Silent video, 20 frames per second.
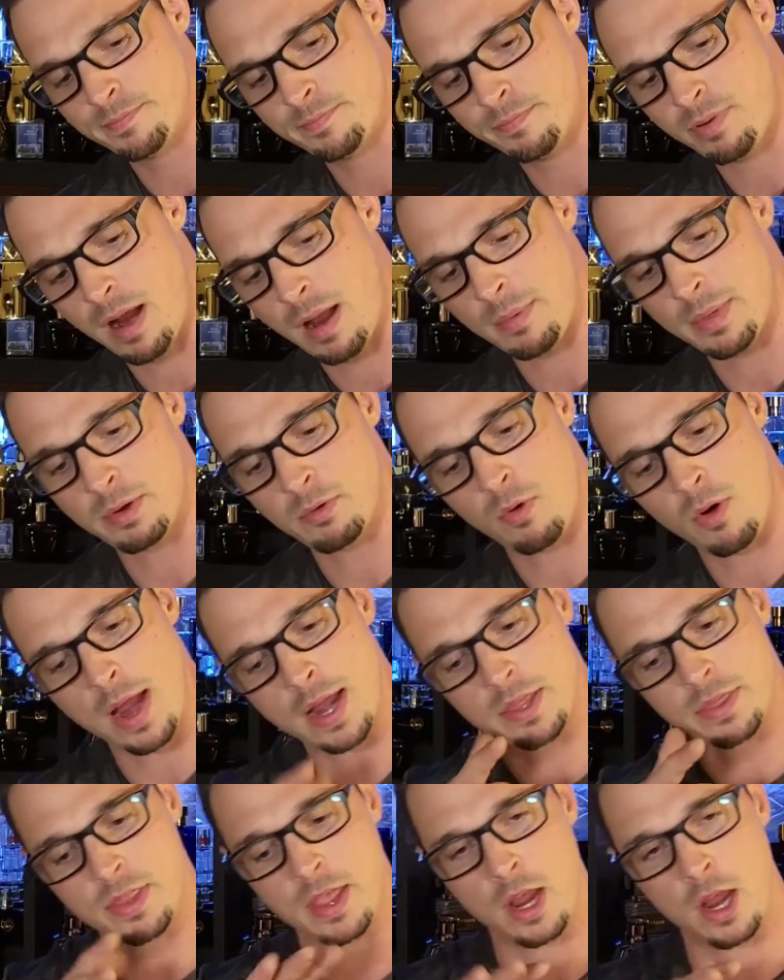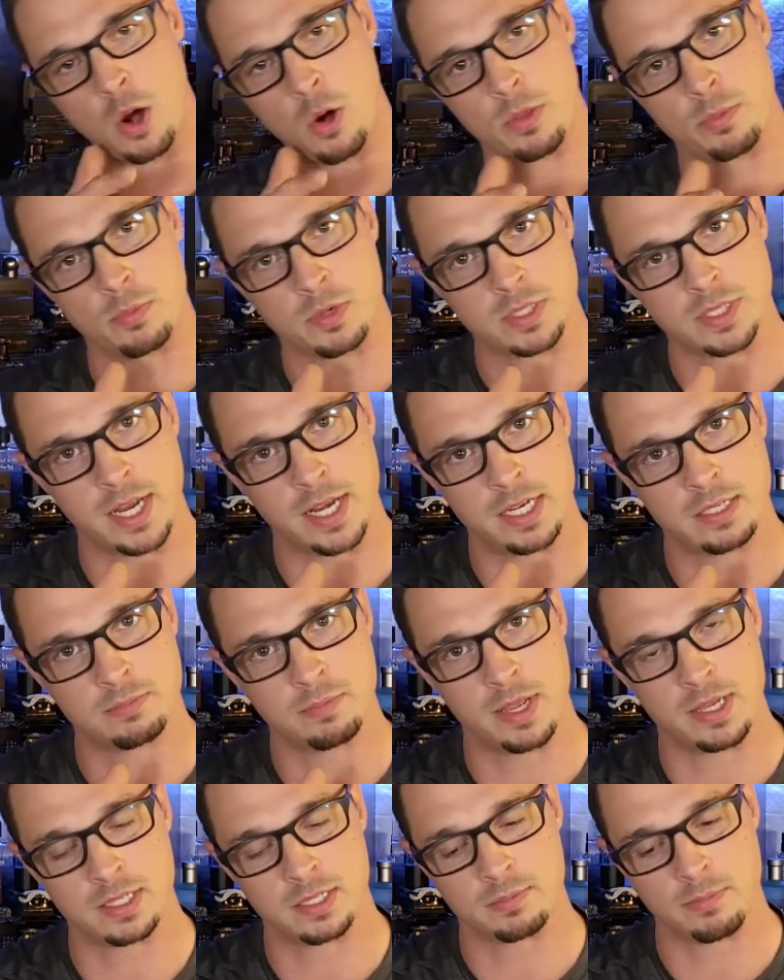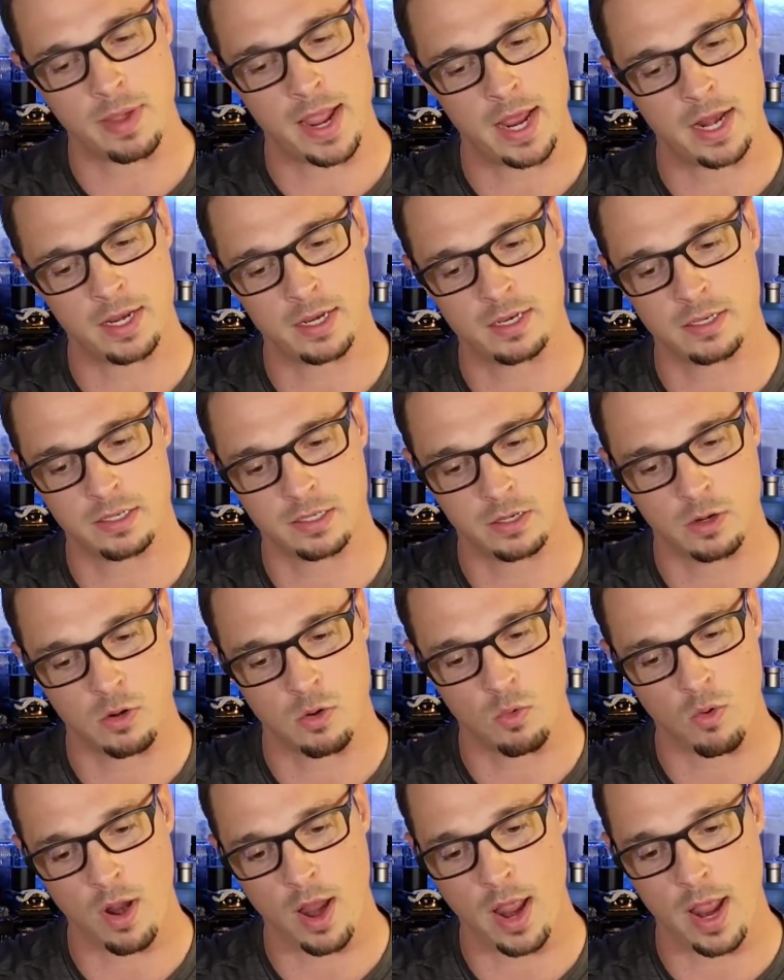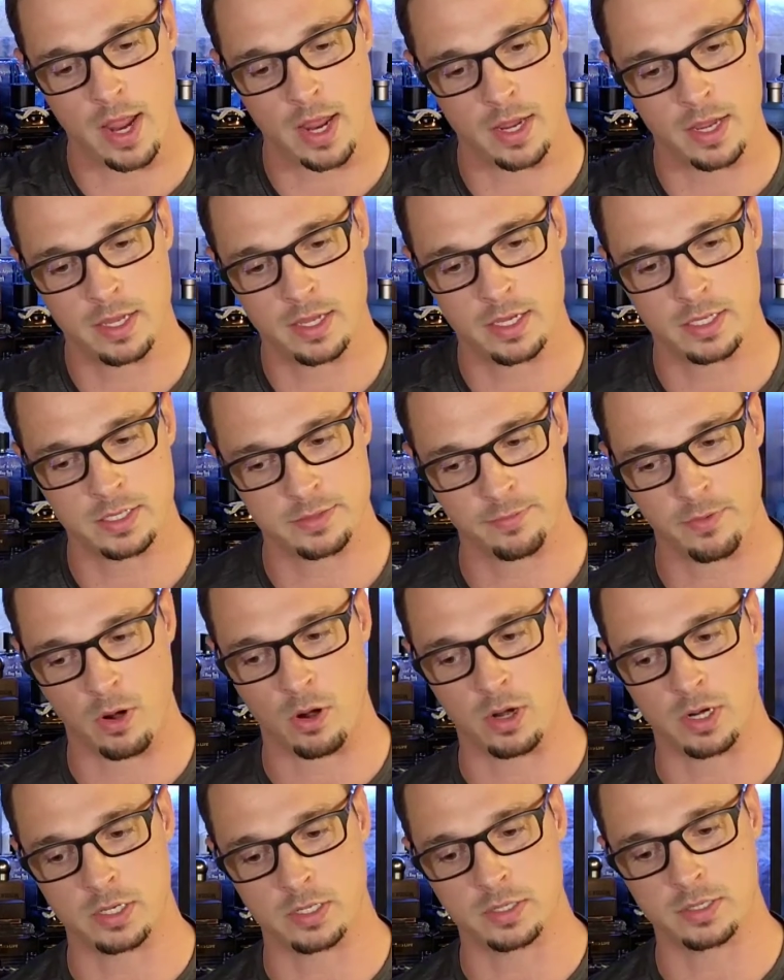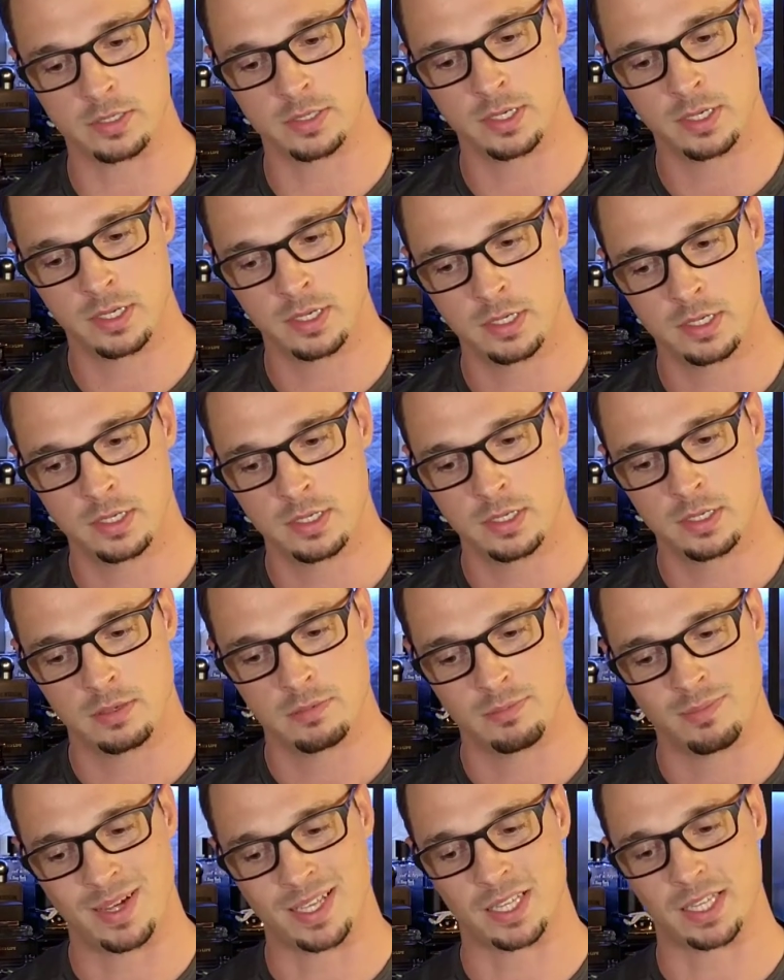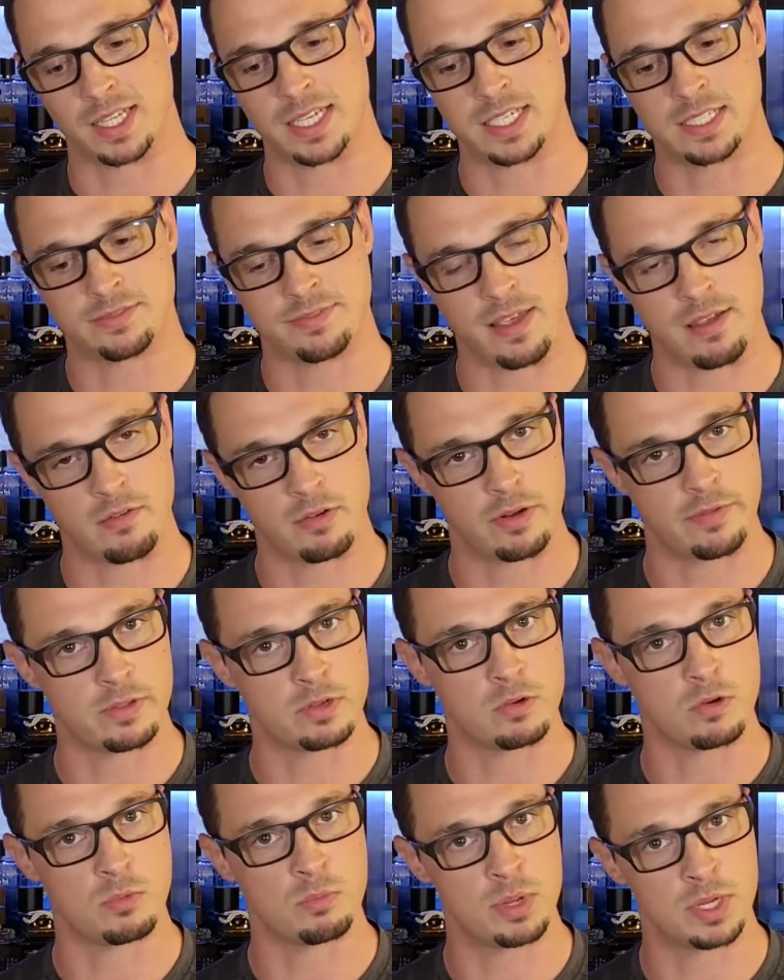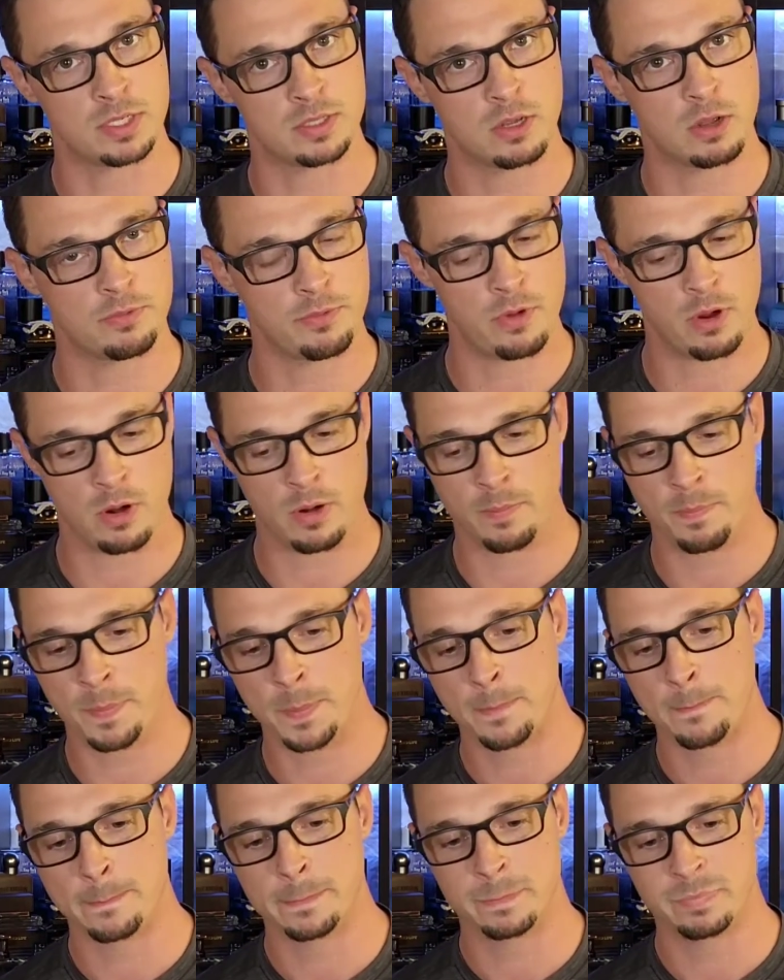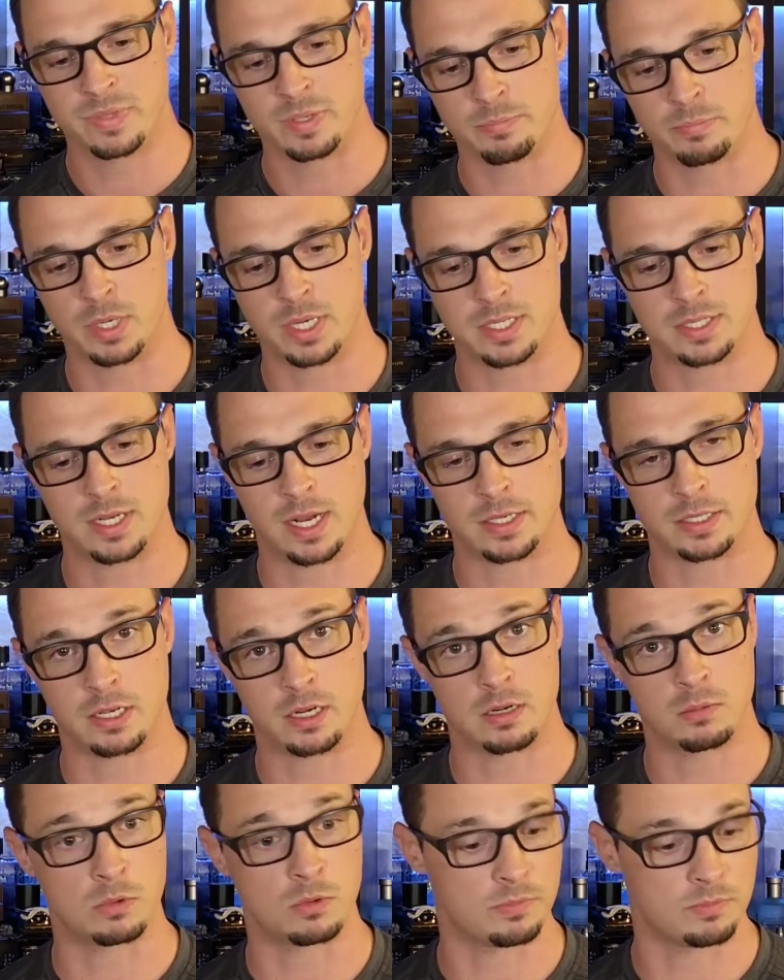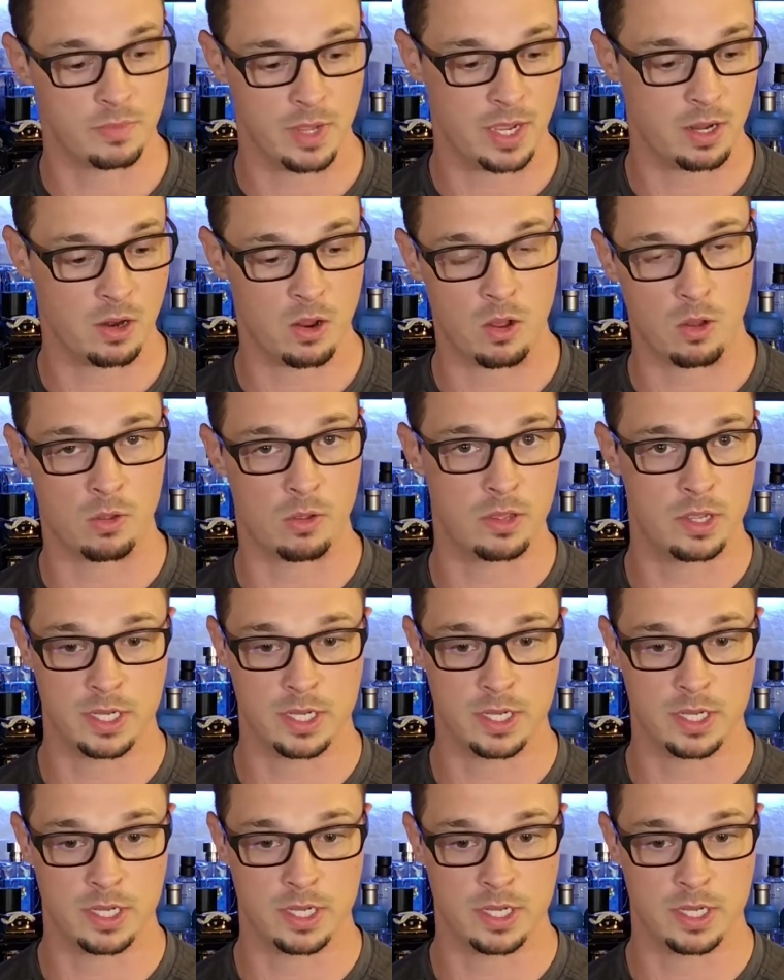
probably right there with Mercedes-Benz Man Gray as far as my least favorite of the grouping so far but it's not terrible at all.